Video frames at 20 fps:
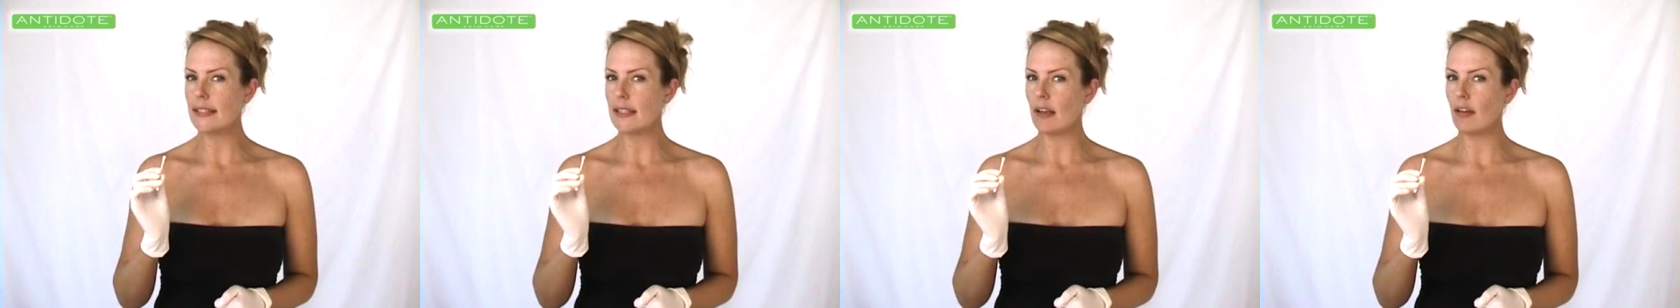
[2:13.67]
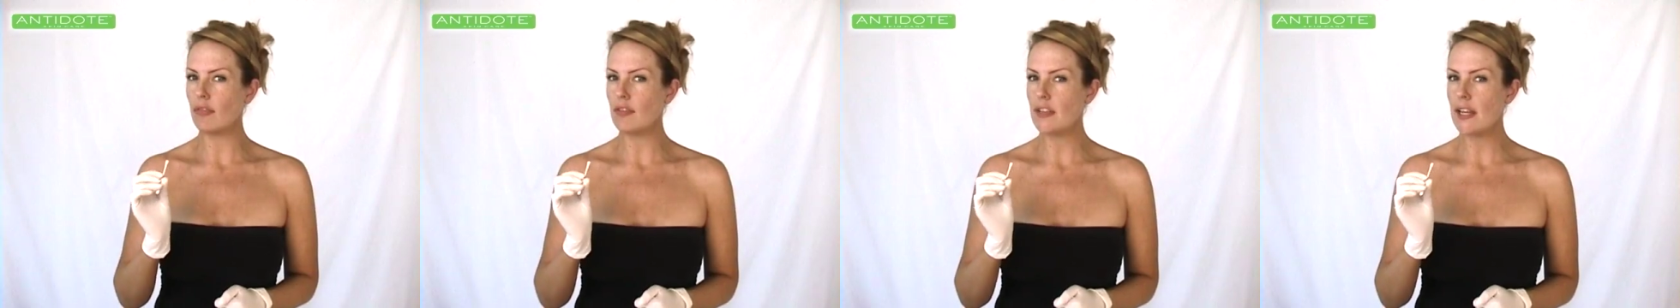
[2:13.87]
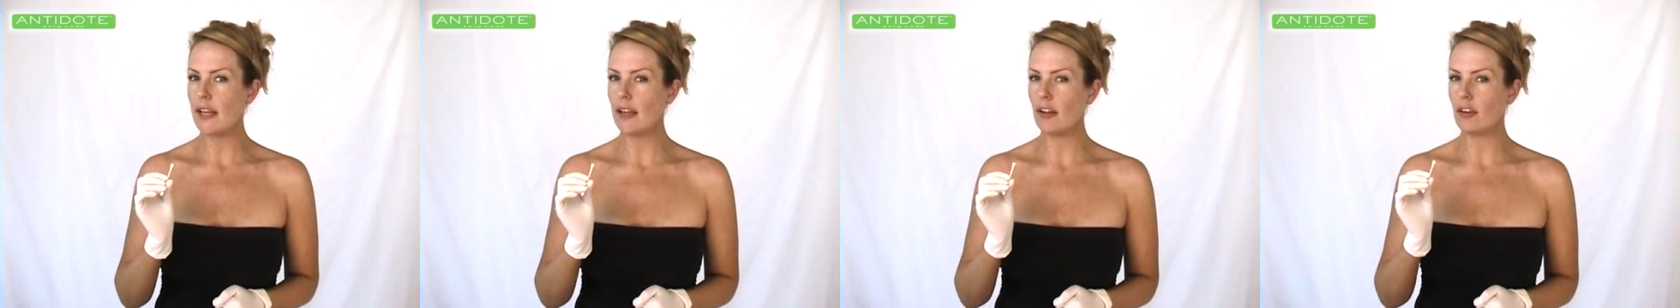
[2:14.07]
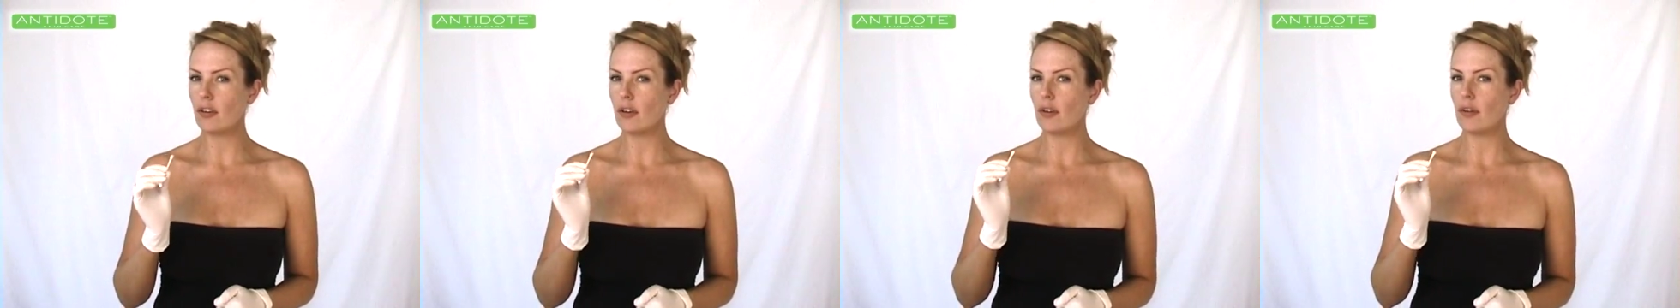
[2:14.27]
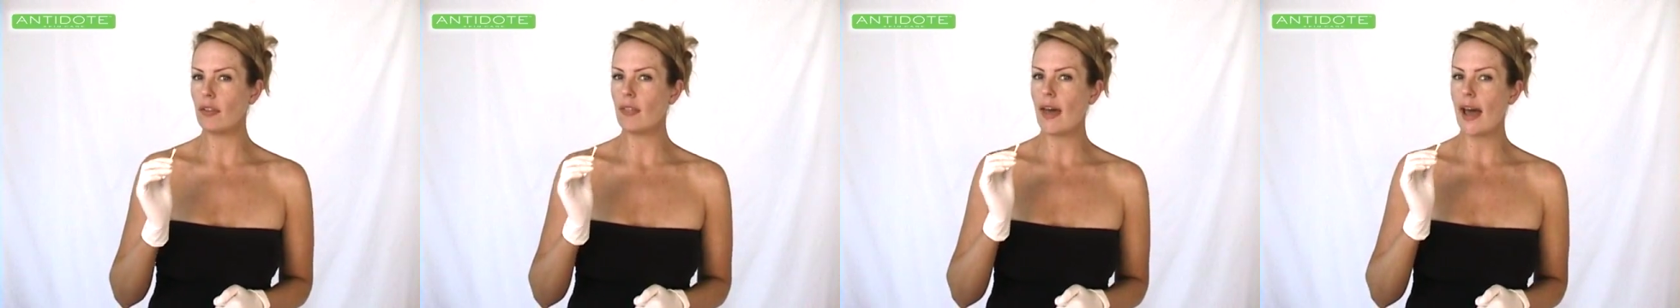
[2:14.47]

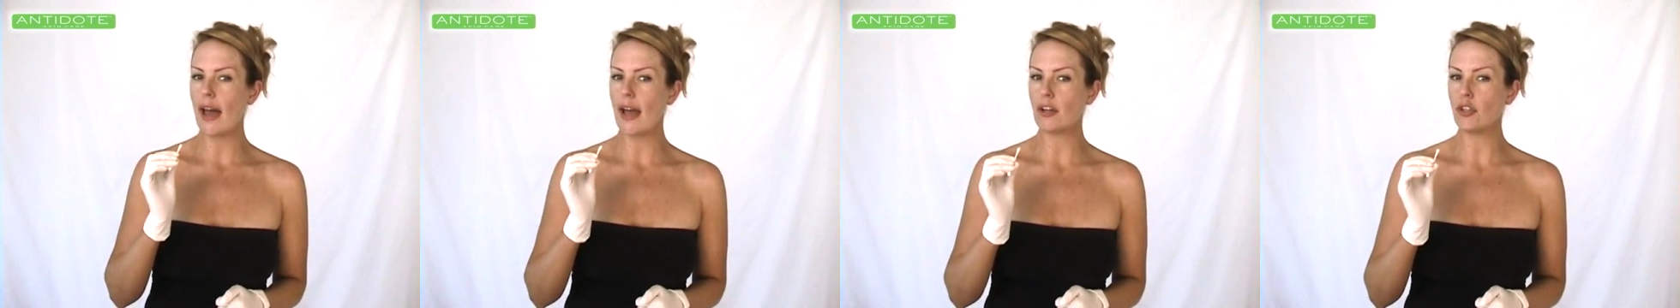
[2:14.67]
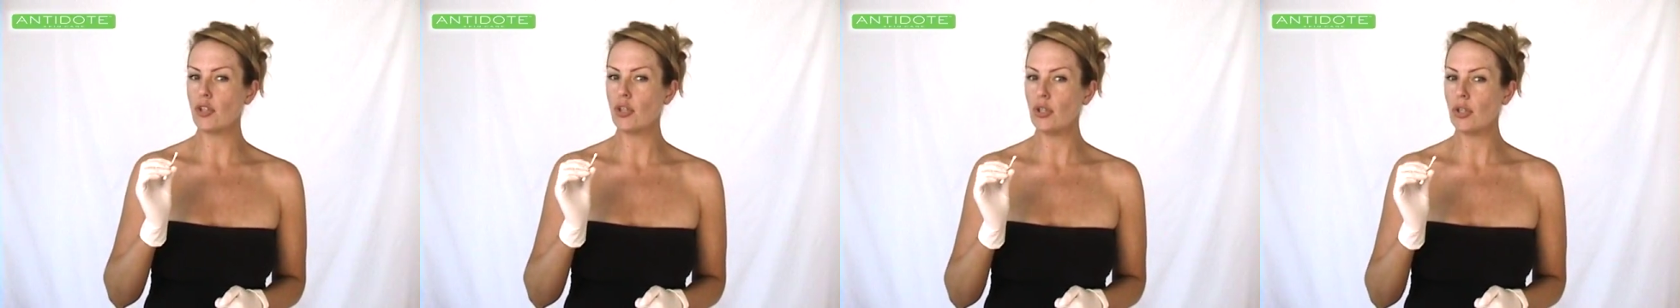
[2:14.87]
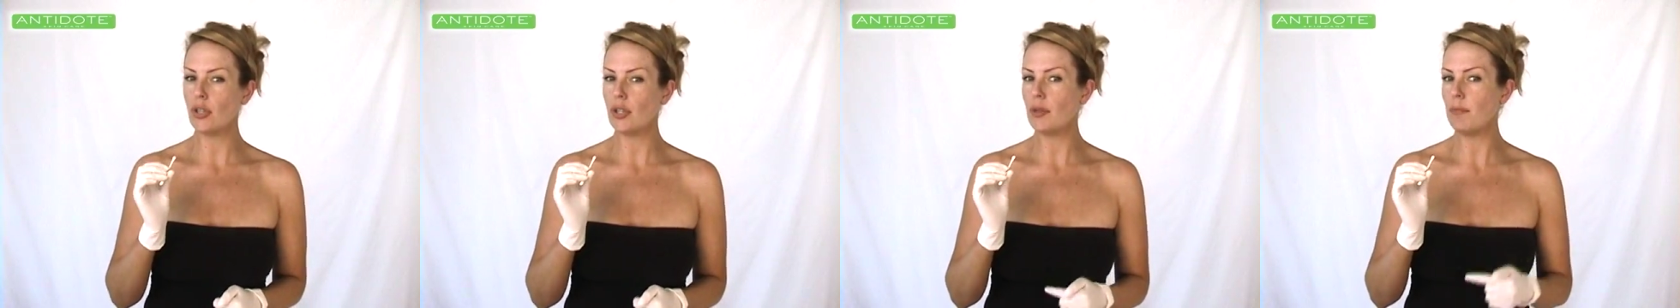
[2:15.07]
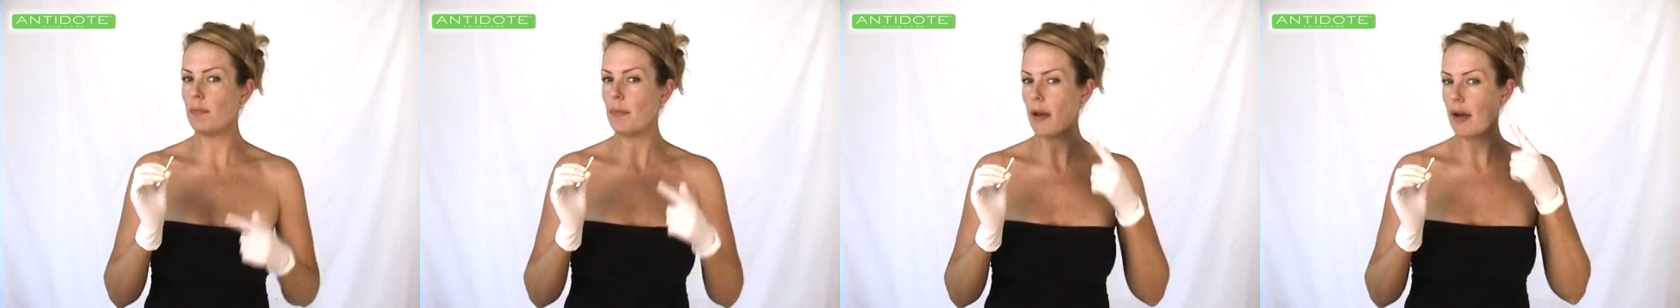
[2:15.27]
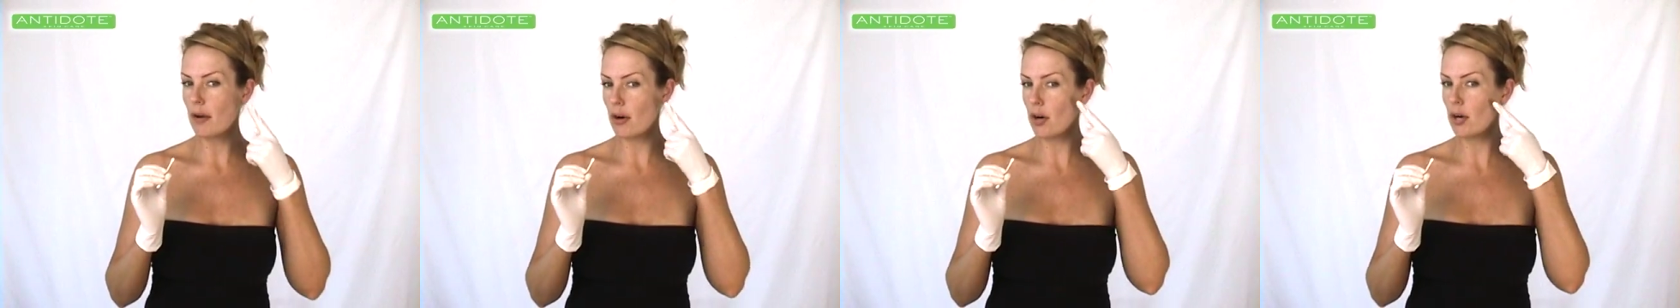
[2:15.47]
self-tanner that
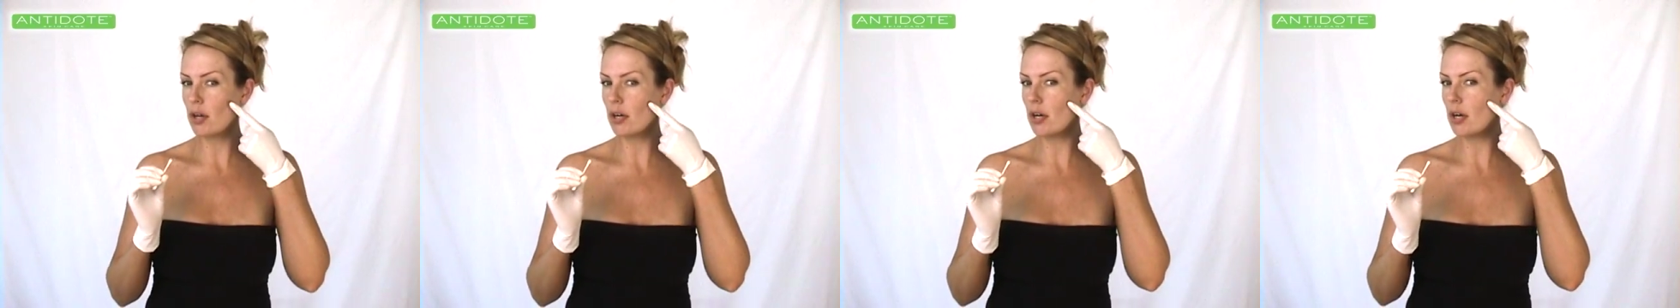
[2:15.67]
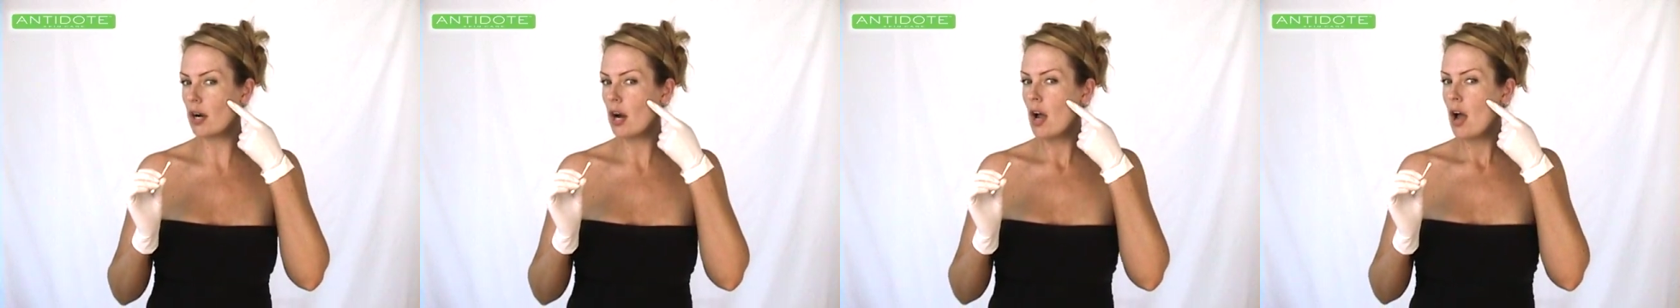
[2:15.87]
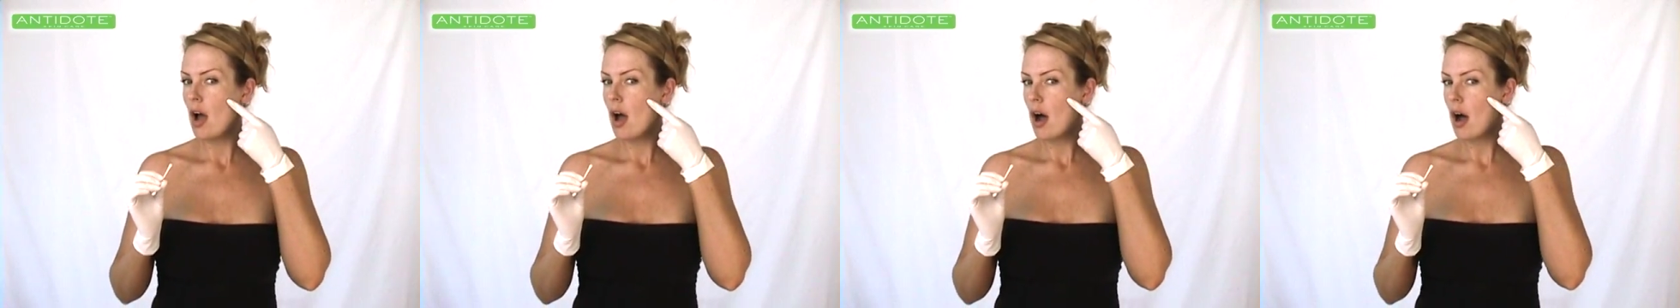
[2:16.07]
could occur